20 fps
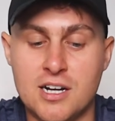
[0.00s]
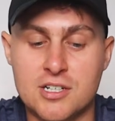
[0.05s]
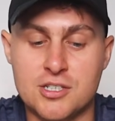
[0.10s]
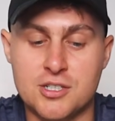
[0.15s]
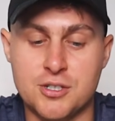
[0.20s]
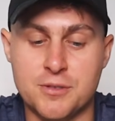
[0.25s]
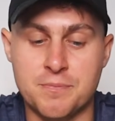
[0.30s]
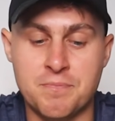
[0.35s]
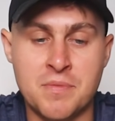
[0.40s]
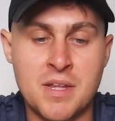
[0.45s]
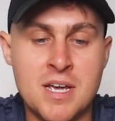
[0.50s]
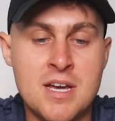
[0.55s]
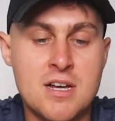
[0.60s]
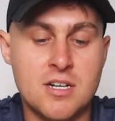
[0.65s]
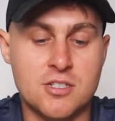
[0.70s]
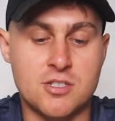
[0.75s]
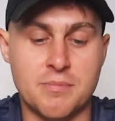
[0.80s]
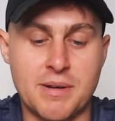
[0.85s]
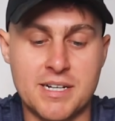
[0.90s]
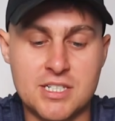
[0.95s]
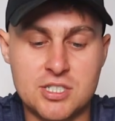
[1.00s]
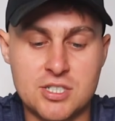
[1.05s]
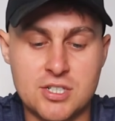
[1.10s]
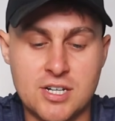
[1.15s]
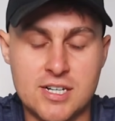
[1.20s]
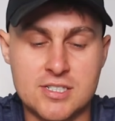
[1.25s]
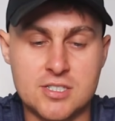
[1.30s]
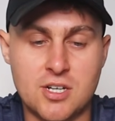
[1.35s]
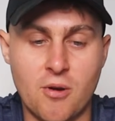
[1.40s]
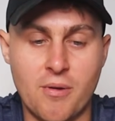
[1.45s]
CarTube. So make sure
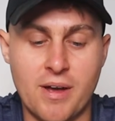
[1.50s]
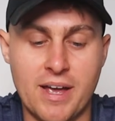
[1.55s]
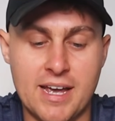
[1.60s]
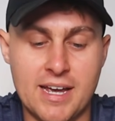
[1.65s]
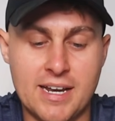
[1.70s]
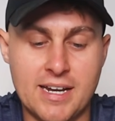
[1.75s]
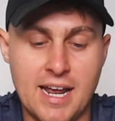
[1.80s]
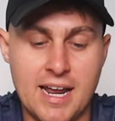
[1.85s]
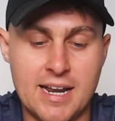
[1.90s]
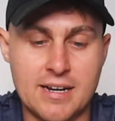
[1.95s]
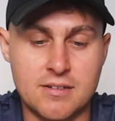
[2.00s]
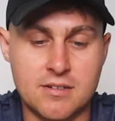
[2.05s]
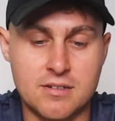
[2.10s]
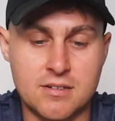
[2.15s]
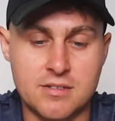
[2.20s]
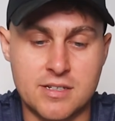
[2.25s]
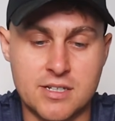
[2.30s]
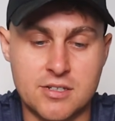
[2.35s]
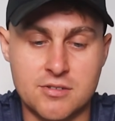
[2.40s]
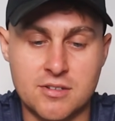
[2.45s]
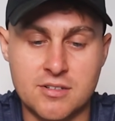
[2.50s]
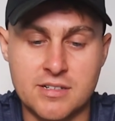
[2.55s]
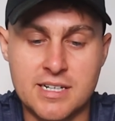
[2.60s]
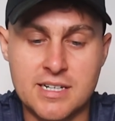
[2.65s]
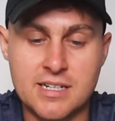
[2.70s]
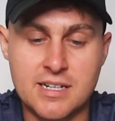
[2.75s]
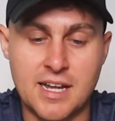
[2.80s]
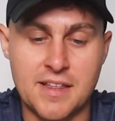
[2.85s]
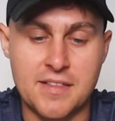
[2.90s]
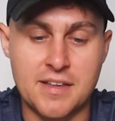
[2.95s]
you guys go ahead and click on the
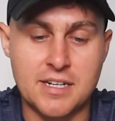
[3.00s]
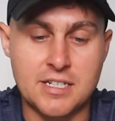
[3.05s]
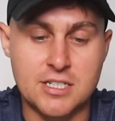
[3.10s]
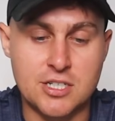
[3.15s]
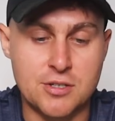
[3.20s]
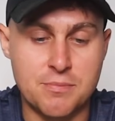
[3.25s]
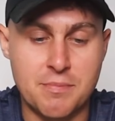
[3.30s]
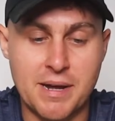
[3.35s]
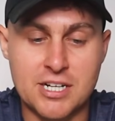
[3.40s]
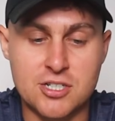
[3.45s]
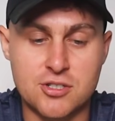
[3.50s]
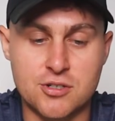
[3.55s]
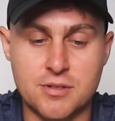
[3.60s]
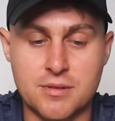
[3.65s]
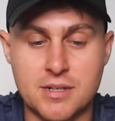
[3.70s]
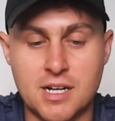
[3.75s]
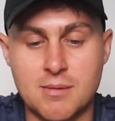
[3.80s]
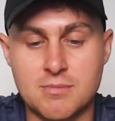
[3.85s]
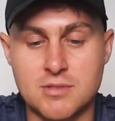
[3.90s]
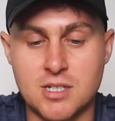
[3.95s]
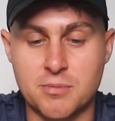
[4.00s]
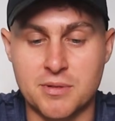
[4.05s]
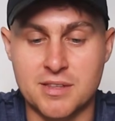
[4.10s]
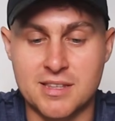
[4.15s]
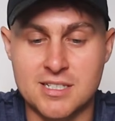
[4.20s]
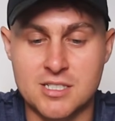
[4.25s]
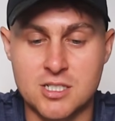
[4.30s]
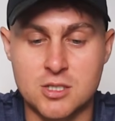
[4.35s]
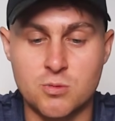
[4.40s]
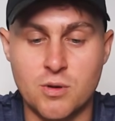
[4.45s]
link, and then you make sure it comes up with
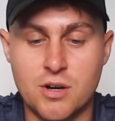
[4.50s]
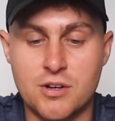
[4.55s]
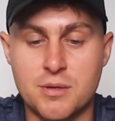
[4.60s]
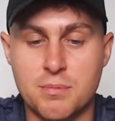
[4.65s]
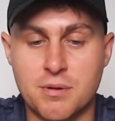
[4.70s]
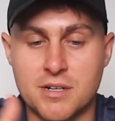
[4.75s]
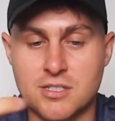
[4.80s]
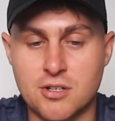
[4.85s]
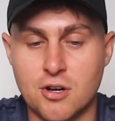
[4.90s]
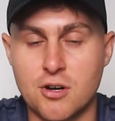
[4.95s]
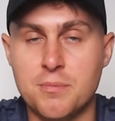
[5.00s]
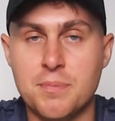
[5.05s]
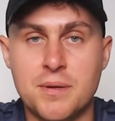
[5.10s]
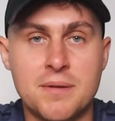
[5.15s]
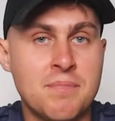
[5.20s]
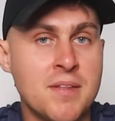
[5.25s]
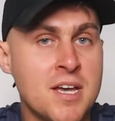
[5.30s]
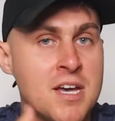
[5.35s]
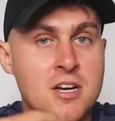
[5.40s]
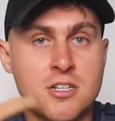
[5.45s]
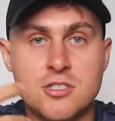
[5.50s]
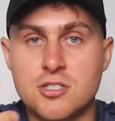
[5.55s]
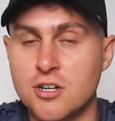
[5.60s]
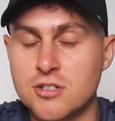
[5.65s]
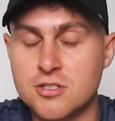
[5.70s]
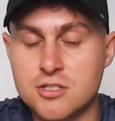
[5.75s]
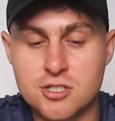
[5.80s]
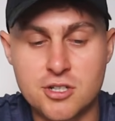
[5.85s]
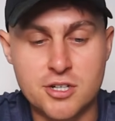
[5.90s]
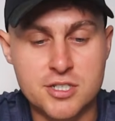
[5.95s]
this as well. You press open.
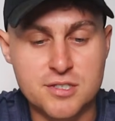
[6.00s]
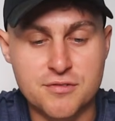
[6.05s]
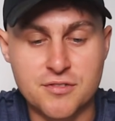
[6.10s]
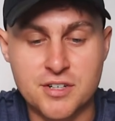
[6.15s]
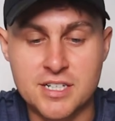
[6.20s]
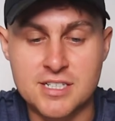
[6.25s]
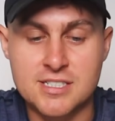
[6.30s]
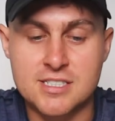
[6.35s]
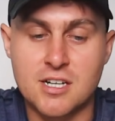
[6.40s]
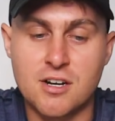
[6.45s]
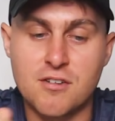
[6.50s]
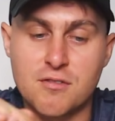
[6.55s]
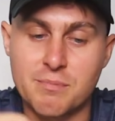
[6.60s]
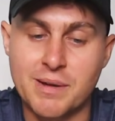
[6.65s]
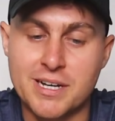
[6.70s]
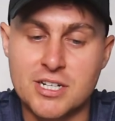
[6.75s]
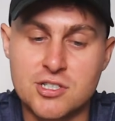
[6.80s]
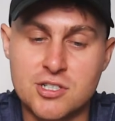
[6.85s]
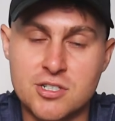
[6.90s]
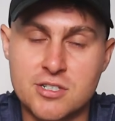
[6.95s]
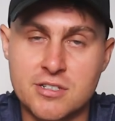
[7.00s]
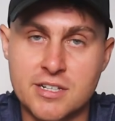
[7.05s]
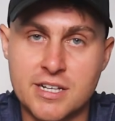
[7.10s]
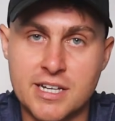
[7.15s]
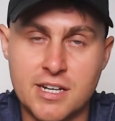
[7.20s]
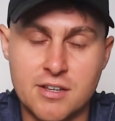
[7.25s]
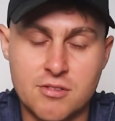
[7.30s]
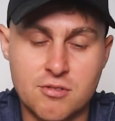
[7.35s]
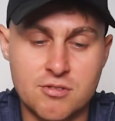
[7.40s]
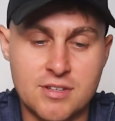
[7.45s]
Don't search for it yourself. Make sure you're
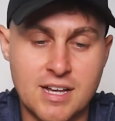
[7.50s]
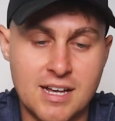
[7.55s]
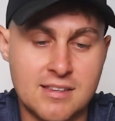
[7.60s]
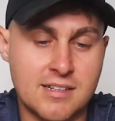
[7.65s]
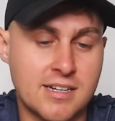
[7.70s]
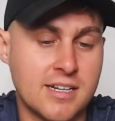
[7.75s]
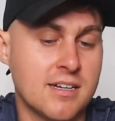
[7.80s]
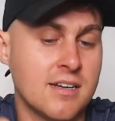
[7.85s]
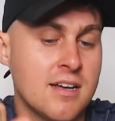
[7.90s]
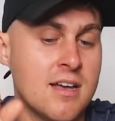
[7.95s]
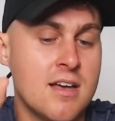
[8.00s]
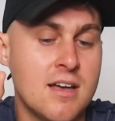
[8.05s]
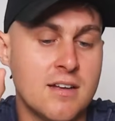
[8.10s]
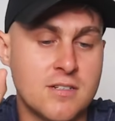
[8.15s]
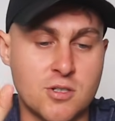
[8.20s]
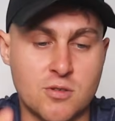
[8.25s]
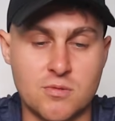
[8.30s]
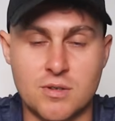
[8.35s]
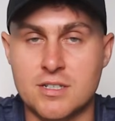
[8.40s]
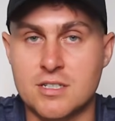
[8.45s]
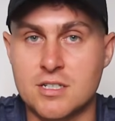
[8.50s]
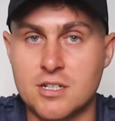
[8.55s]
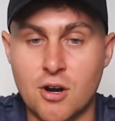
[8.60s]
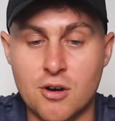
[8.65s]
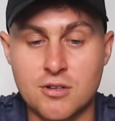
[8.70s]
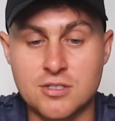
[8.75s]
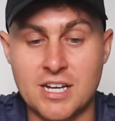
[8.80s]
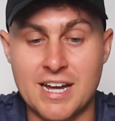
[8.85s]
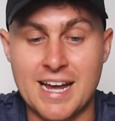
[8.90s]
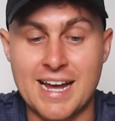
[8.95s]
clicking it through that link so it
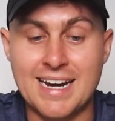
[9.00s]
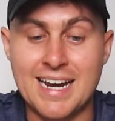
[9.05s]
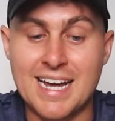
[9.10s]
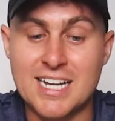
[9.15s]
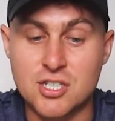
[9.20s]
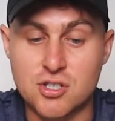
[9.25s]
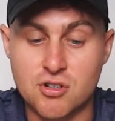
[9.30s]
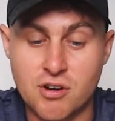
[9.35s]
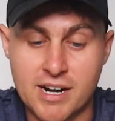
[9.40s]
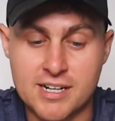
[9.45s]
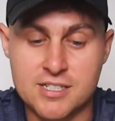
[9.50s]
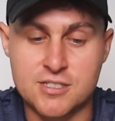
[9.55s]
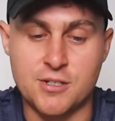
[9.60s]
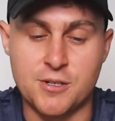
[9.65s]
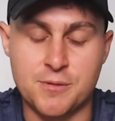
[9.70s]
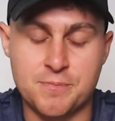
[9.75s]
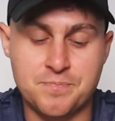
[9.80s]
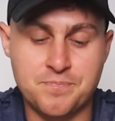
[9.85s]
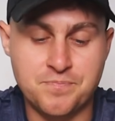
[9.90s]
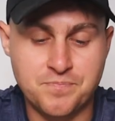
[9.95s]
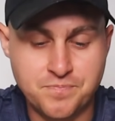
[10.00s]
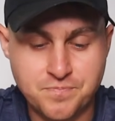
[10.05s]
goes ahead and tracks you.